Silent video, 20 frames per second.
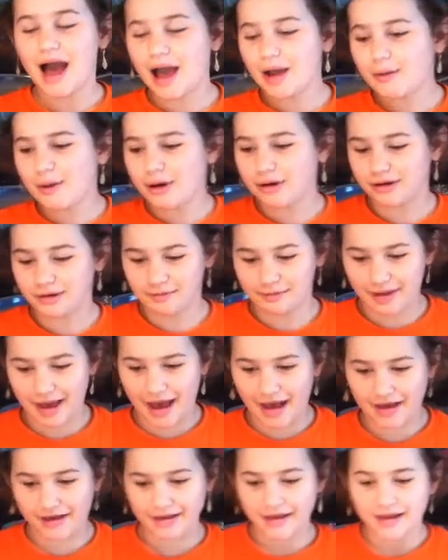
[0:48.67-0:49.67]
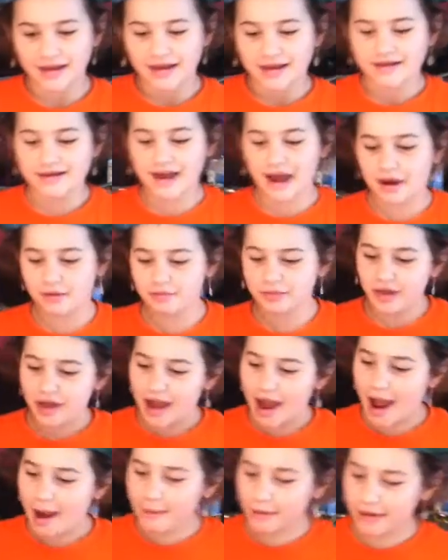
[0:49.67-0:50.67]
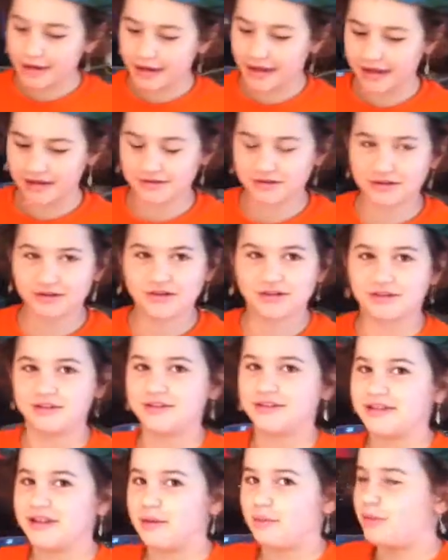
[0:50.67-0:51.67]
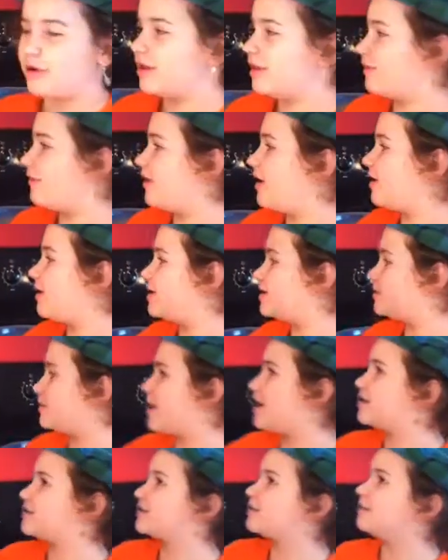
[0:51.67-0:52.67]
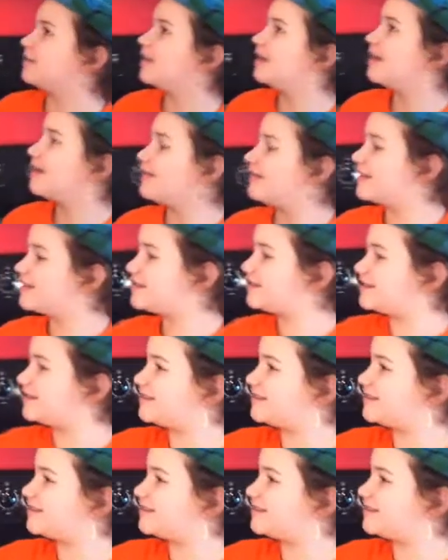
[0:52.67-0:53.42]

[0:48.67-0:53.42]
Hi, welcome back. Now, I want to introduce someone very special. This